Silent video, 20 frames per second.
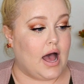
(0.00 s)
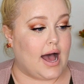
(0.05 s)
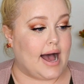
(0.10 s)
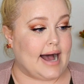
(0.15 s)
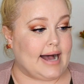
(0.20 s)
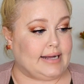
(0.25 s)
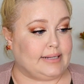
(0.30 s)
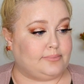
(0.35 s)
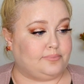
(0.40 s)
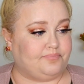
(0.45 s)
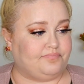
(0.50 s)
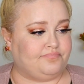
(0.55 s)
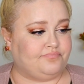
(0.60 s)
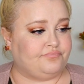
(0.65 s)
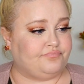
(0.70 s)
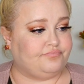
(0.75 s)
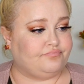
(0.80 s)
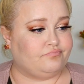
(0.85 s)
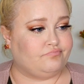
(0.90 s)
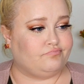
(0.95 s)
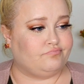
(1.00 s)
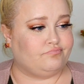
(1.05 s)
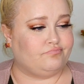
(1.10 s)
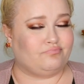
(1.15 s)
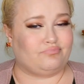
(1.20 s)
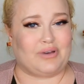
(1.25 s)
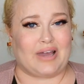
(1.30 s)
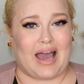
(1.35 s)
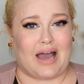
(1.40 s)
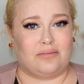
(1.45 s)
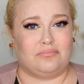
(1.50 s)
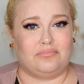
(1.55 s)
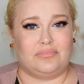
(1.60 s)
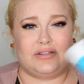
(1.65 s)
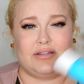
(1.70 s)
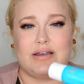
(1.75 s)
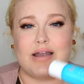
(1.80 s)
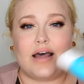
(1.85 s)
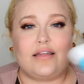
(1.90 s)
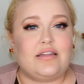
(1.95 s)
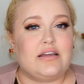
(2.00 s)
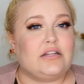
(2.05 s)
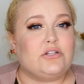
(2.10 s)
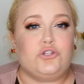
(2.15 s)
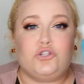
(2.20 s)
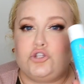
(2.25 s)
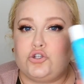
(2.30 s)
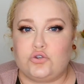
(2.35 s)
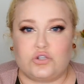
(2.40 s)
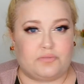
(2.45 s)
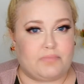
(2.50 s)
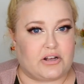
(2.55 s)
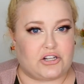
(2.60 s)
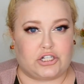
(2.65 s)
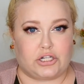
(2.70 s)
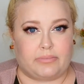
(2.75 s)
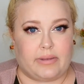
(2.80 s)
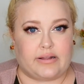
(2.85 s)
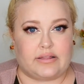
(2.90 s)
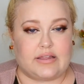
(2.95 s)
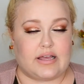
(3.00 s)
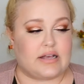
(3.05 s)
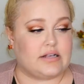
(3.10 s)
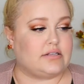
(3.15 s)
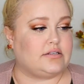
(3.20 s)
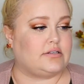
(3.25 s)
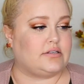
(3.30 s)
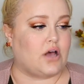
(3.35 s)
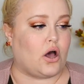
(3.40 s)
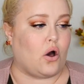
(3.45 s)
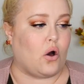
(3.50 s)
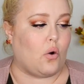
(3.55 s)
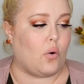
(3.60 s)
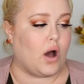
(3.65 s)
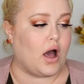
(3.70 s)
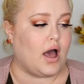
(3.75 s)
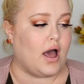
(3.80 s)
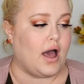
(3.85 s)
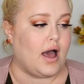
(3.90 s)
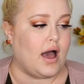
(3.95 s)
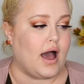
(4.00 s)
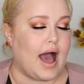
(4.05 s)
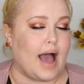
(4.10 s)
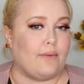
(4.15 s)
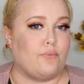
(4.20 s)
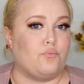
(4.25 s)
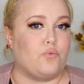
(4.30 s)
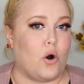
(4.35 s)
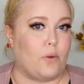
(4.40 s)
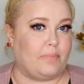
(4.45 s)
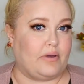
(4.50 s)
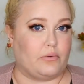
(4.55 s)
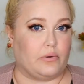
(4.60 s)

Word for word: Um, but yeah, nothing too special about this, so I won't be